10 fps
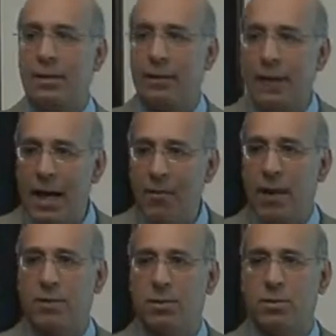and you have
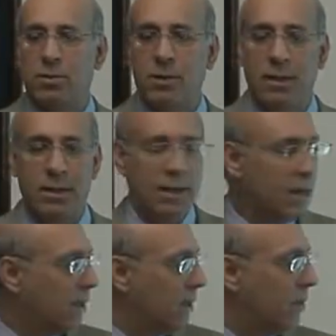cataract surgery, and
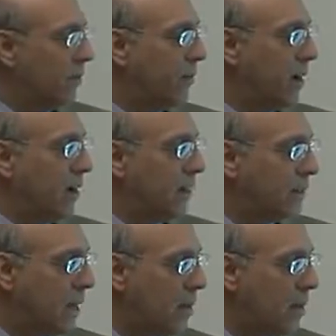you know there are various